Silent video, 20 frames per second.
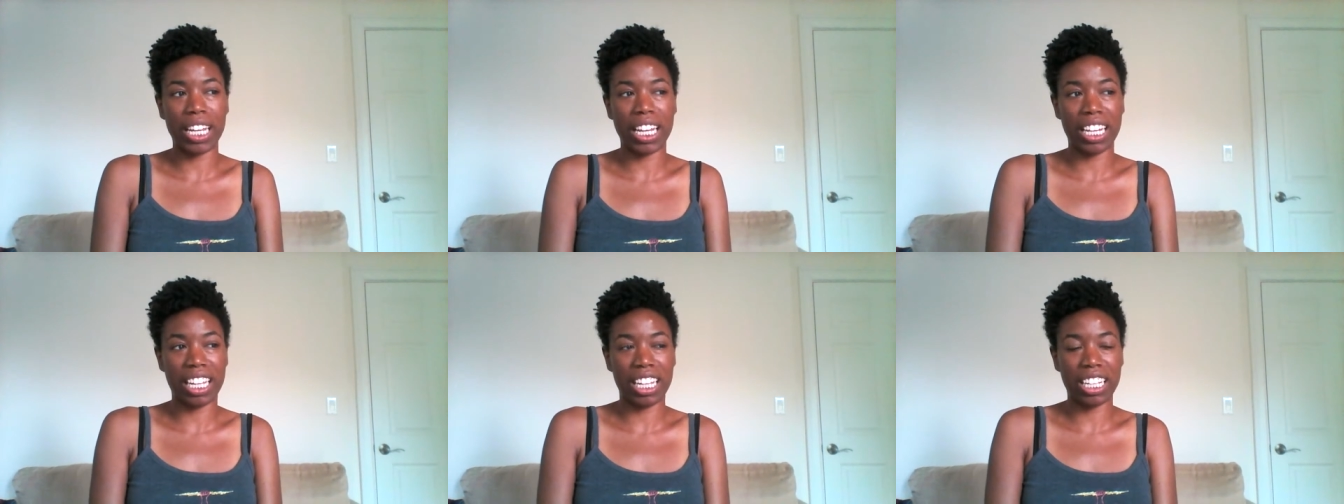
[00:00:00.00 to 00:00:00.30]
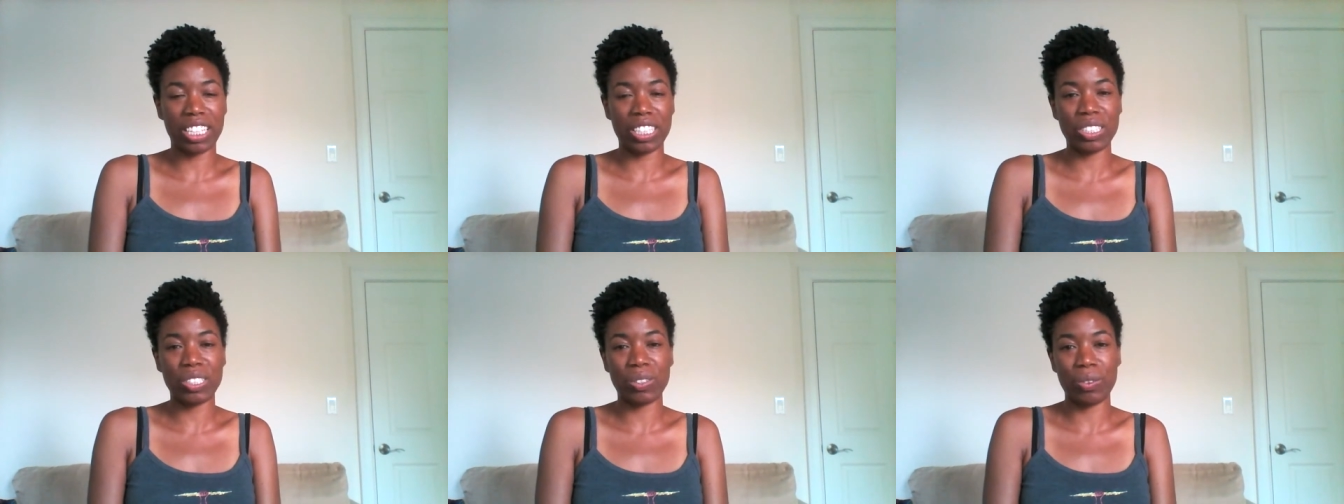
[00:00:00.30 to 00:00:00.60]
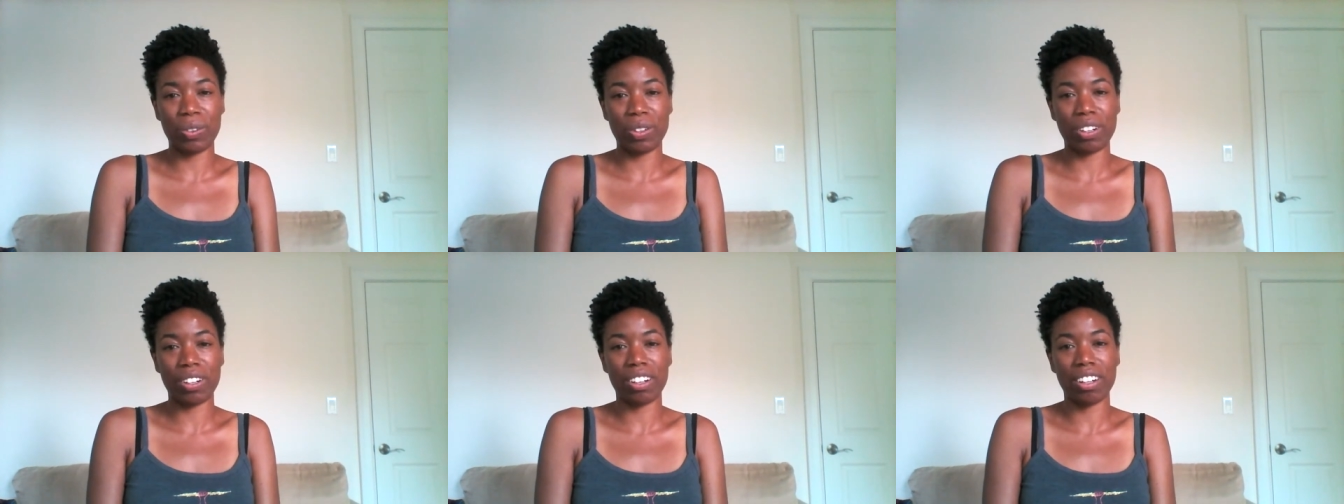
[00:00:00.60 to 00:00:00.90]
eating
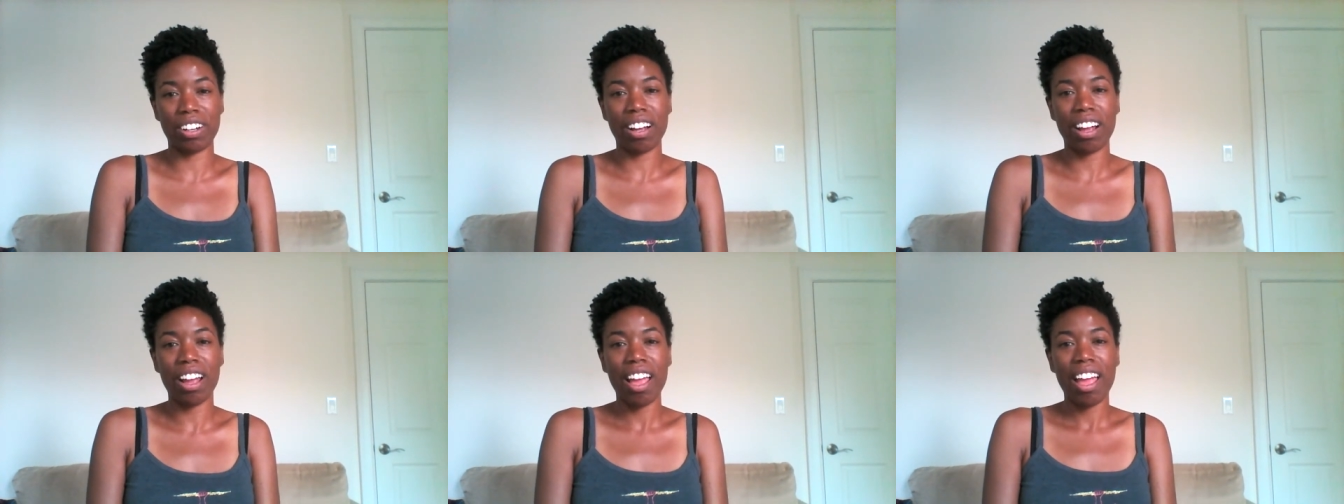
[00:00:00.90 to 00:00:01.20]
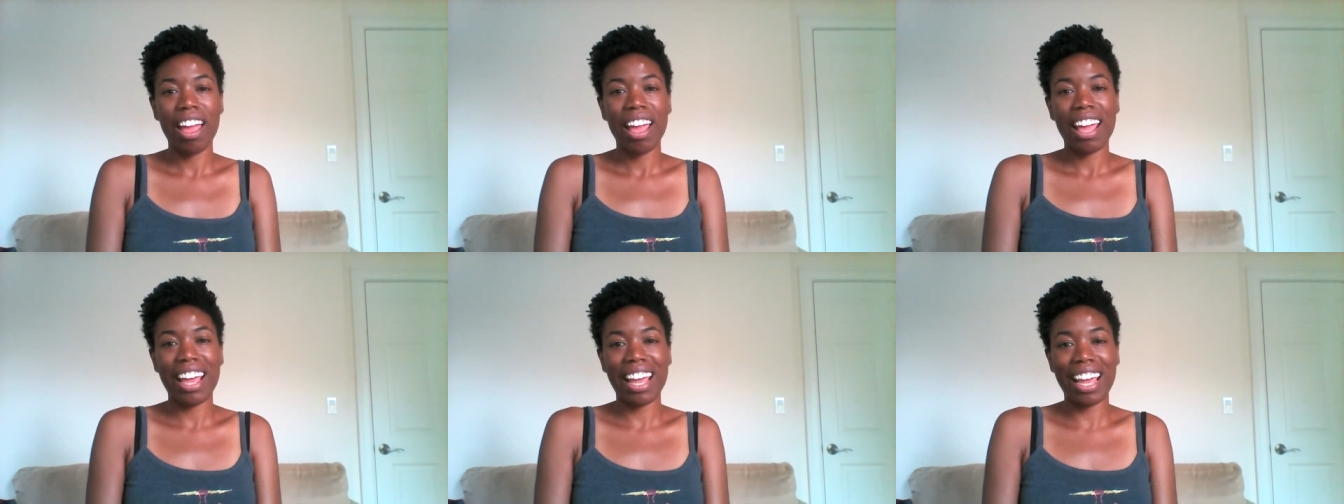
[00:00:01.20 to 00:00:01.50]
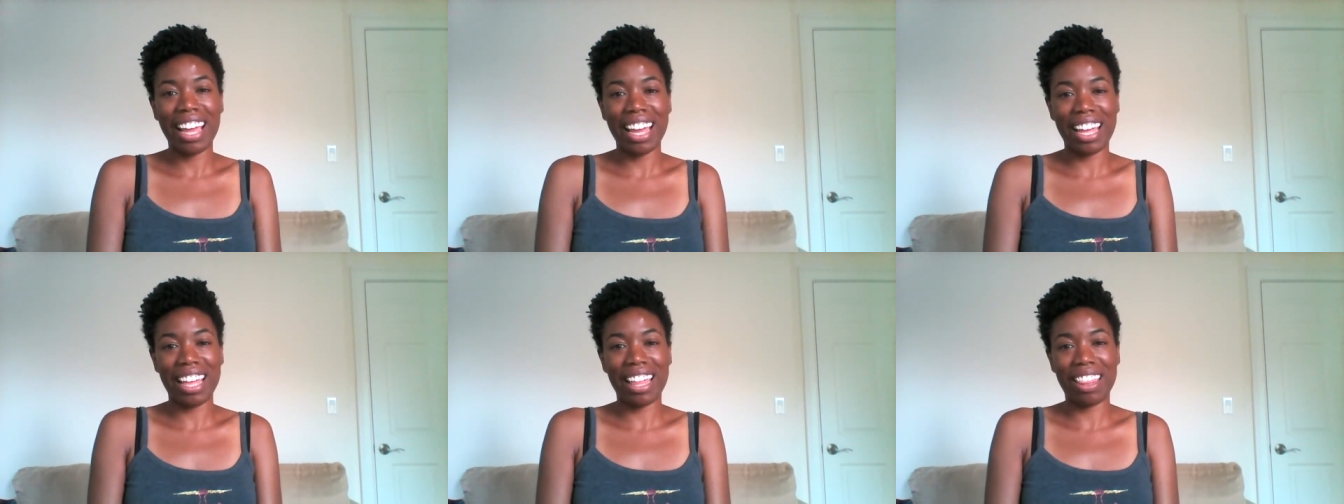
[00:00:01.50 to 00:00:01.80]
disorder
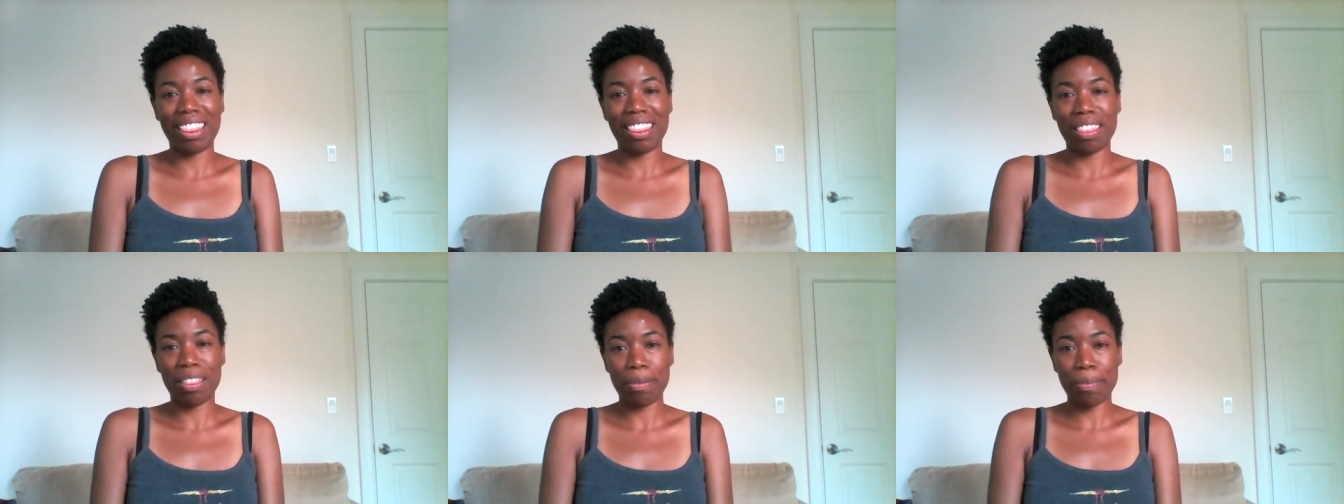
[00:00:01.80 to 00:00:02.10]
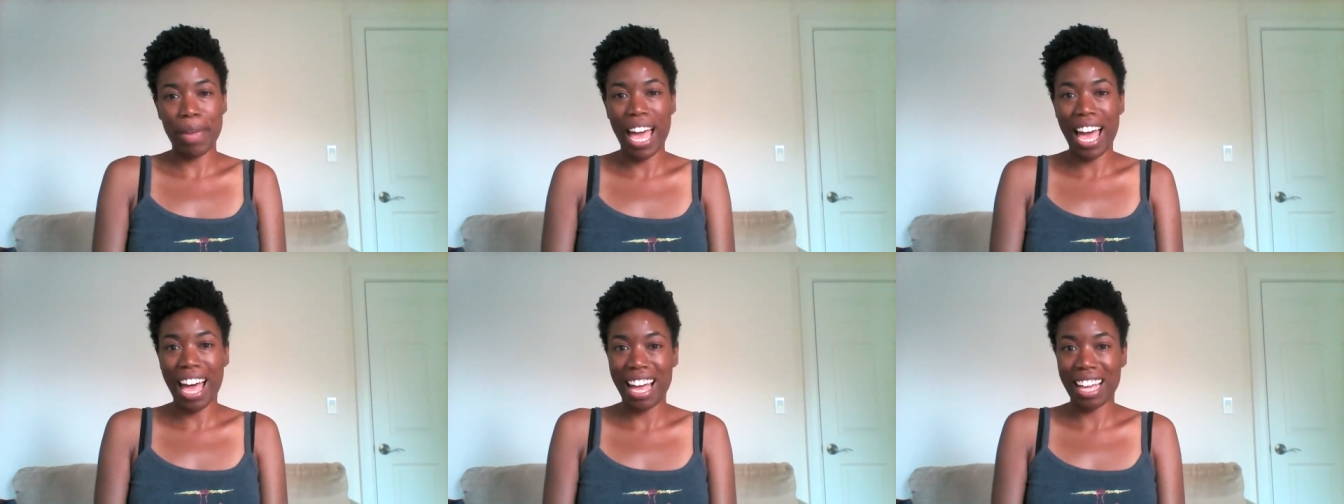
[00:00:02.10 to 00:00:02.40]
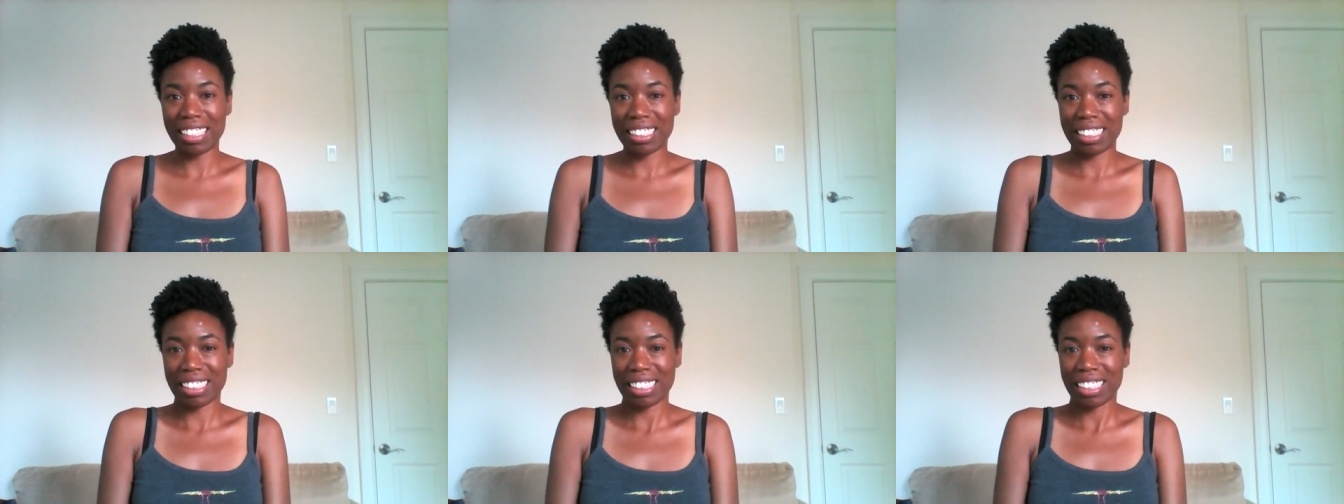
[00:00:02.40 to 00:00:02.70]
in the
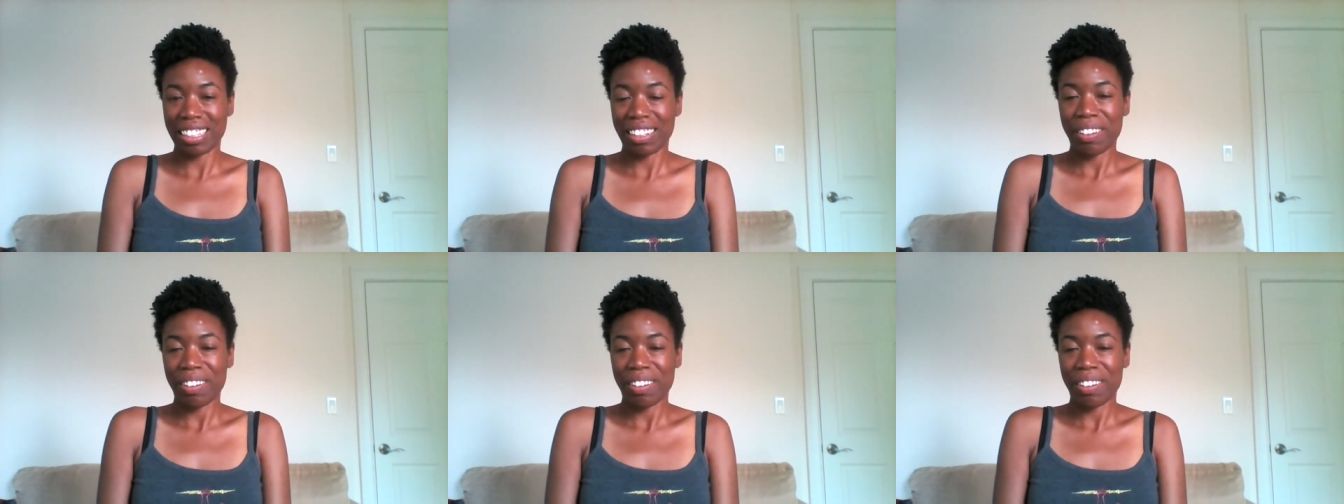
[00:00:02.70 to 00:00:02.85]
past.